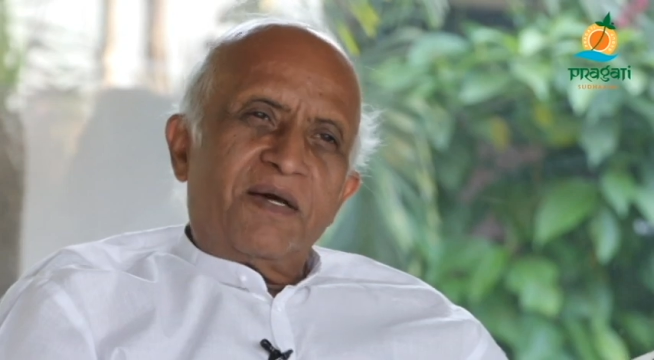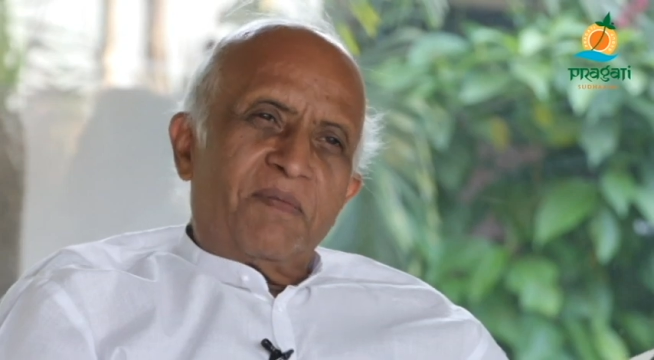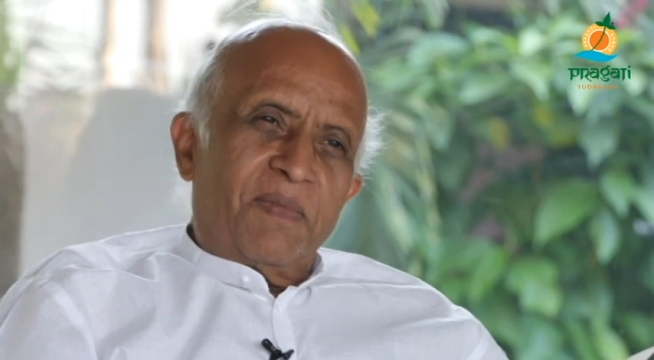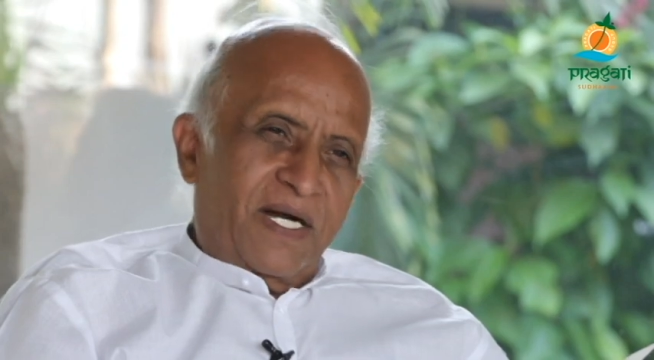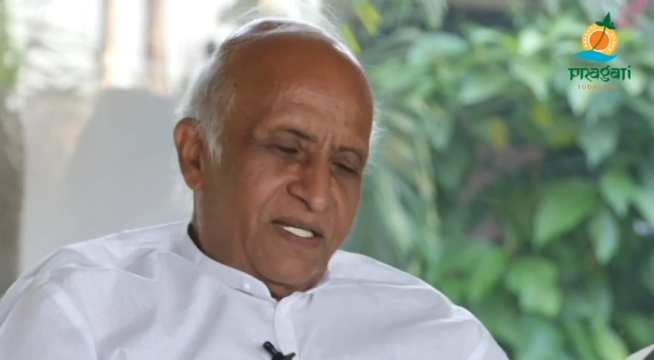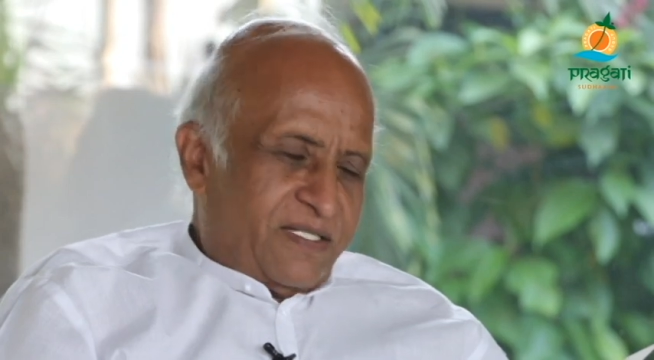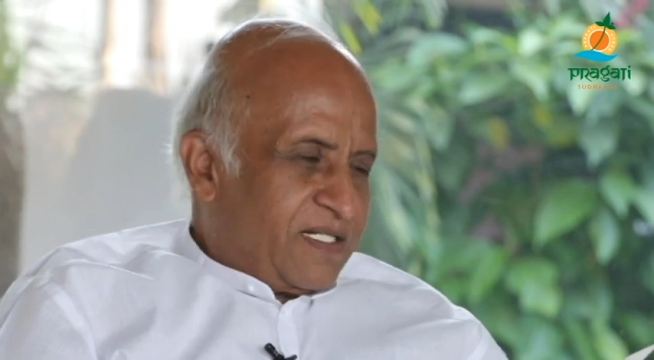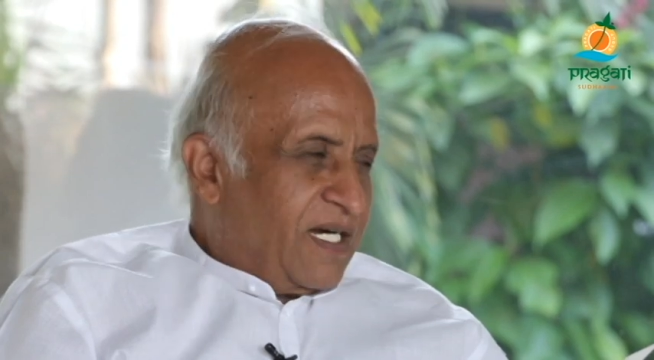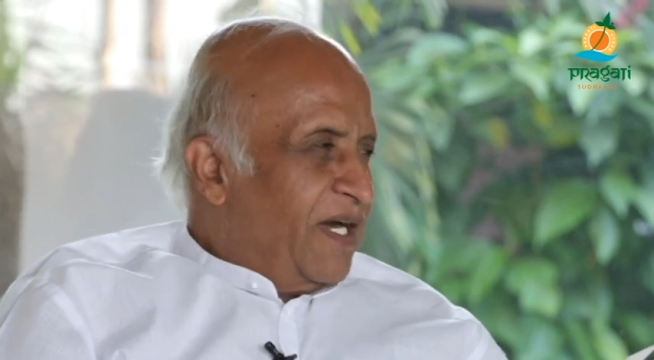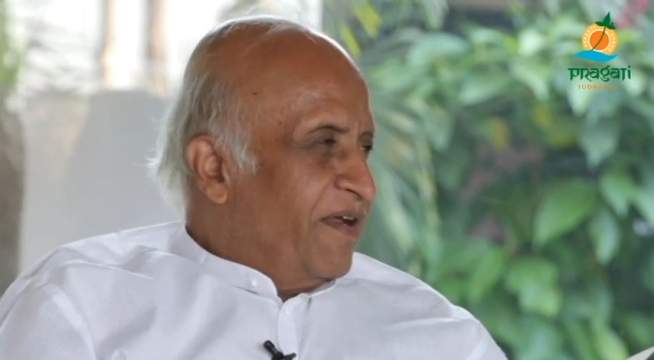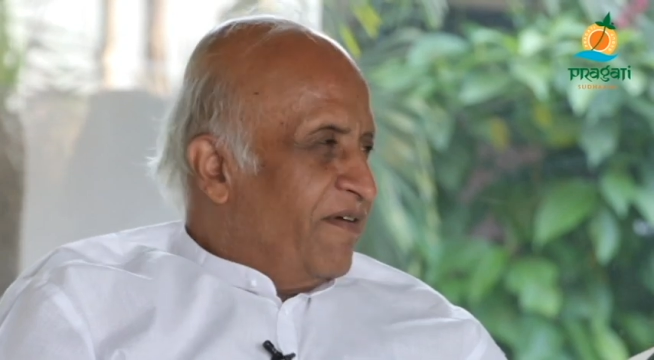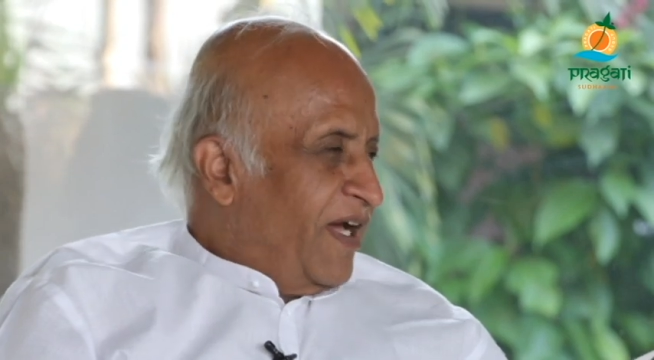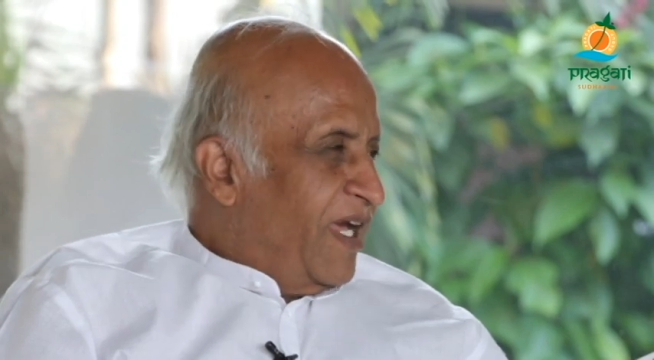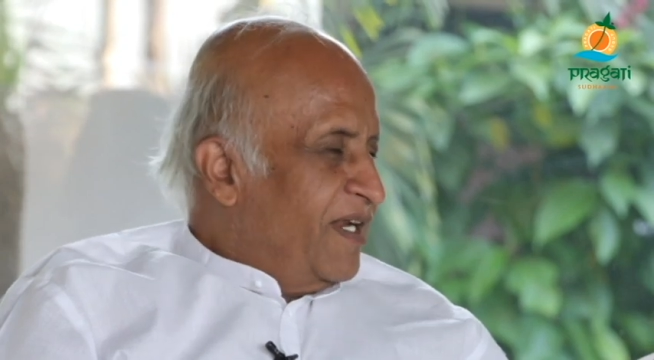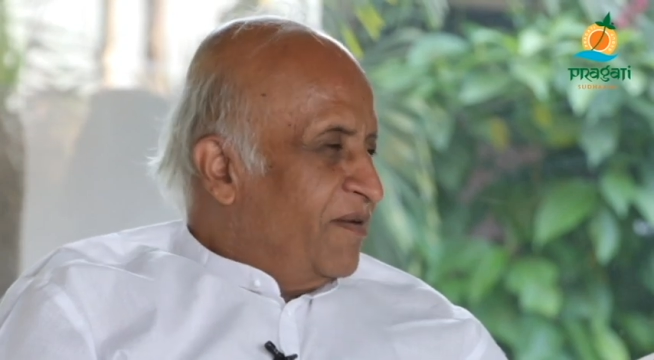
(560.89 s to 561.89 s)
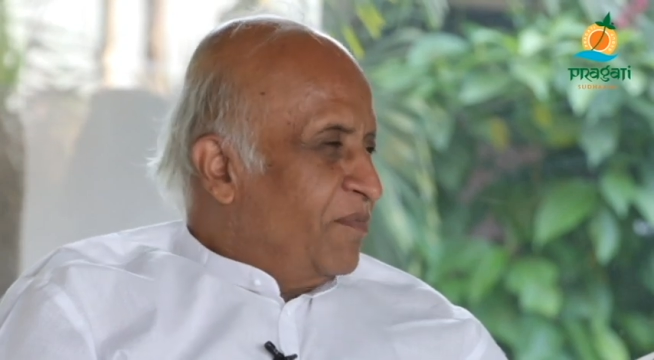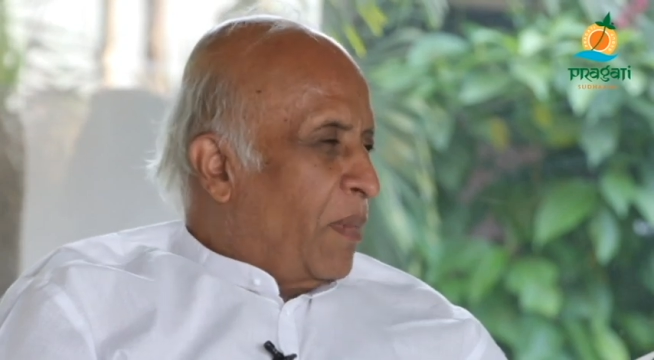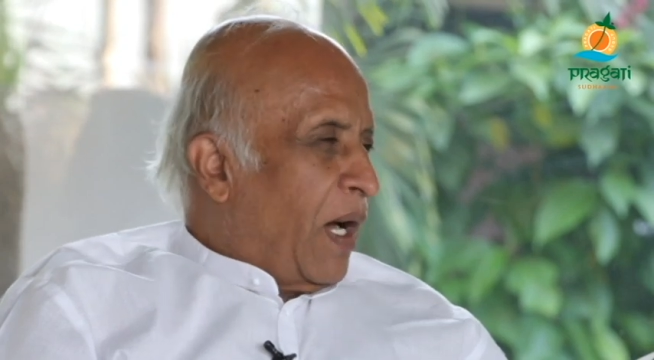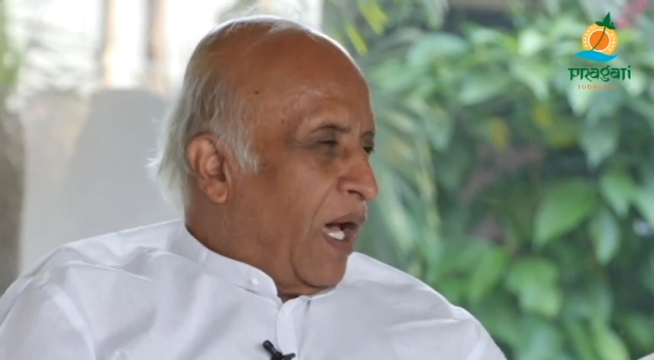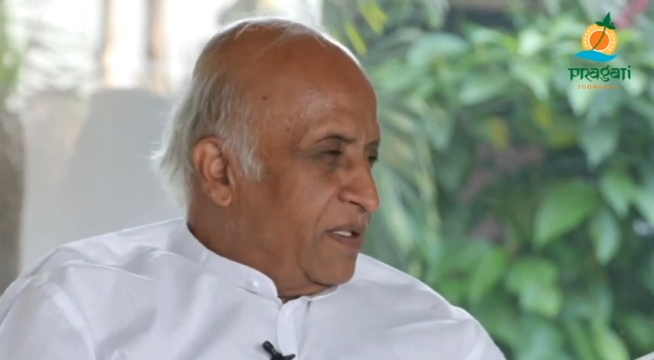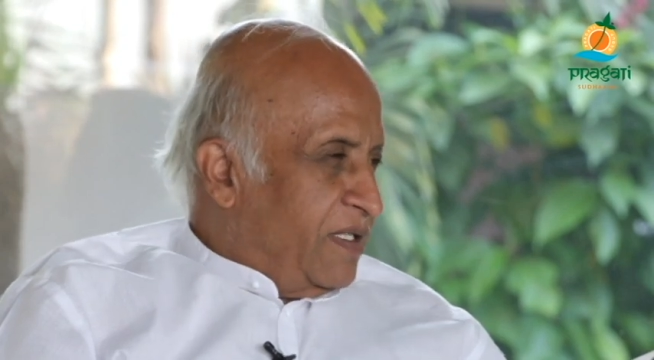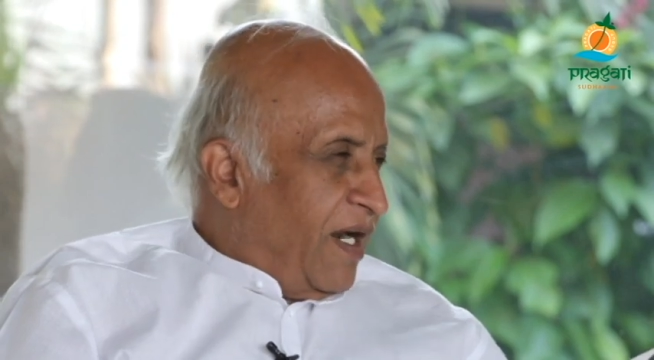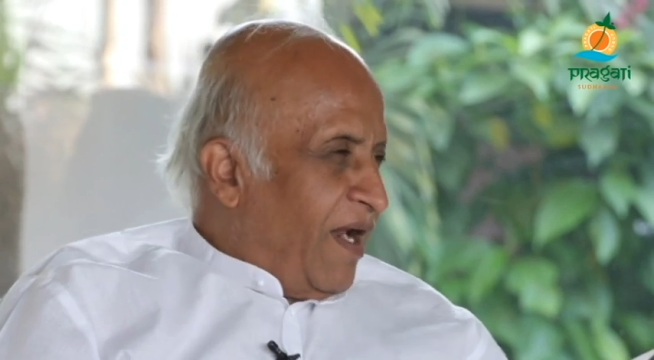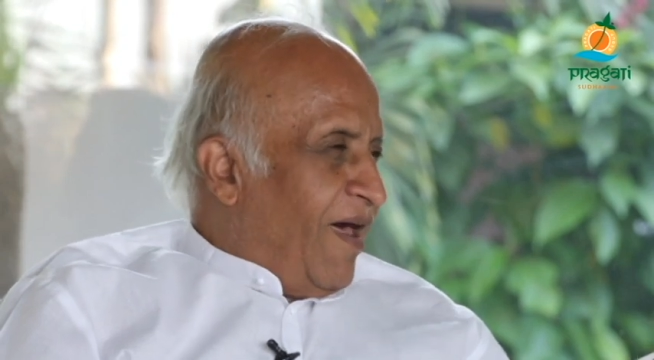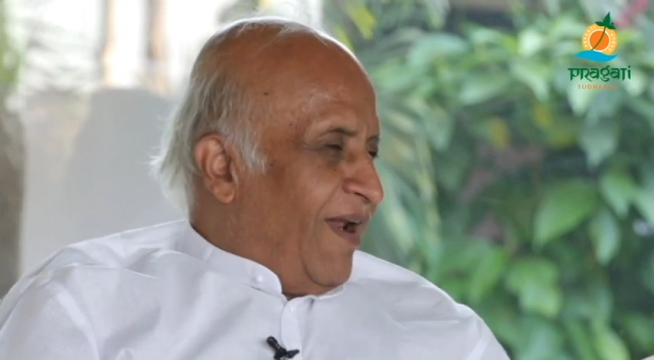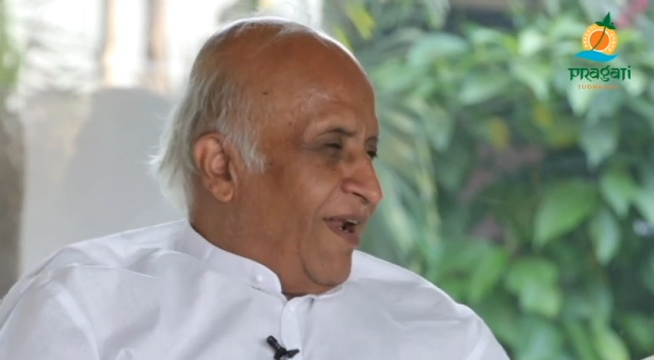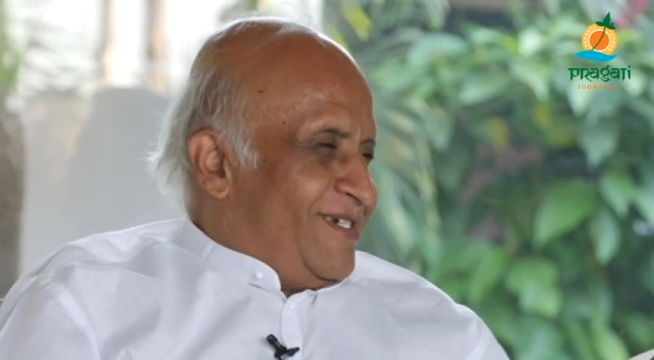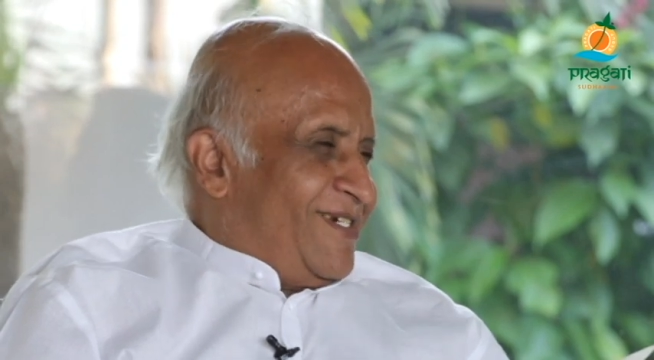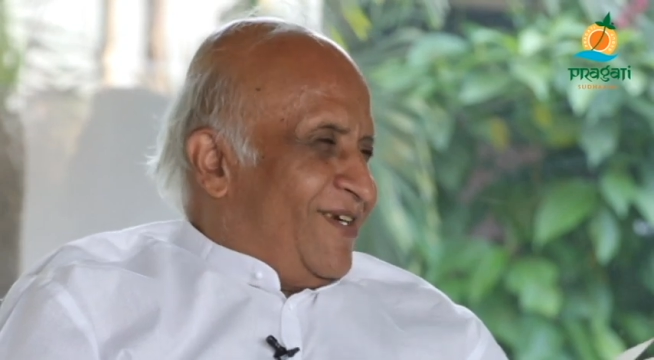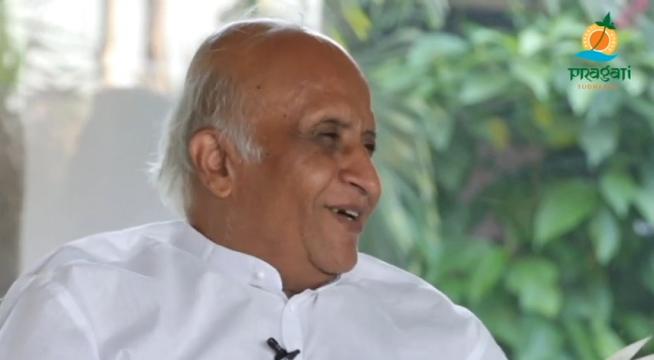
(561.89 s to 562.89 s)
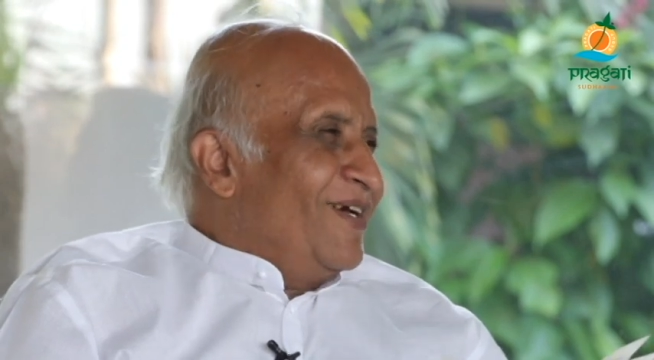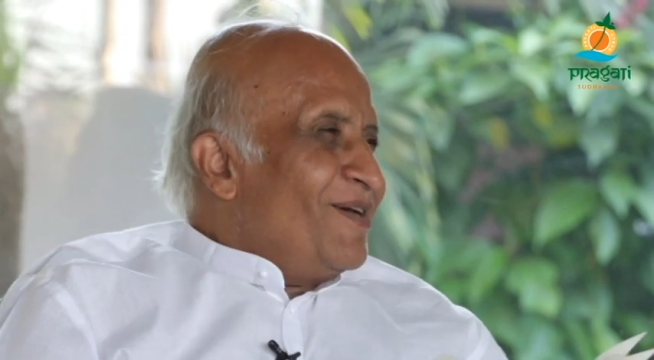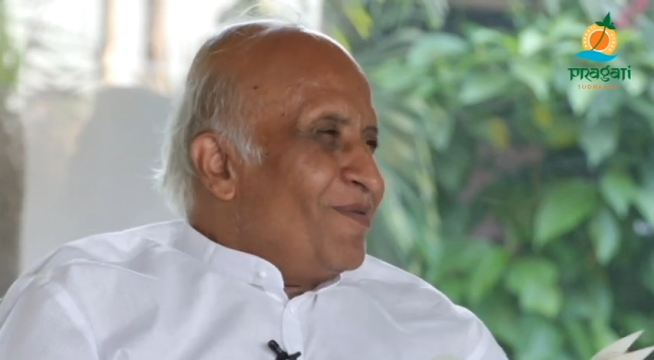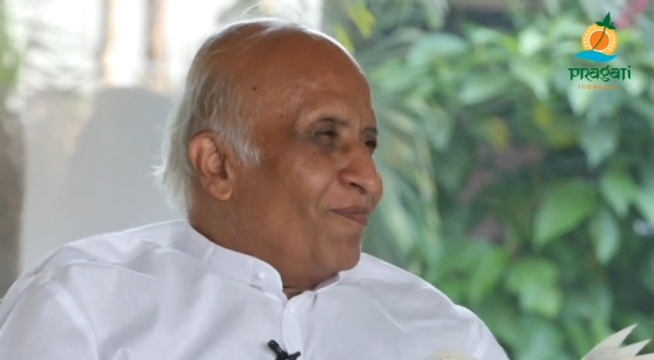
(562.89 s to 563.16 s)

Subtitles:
but he is still defining badhana lakshana.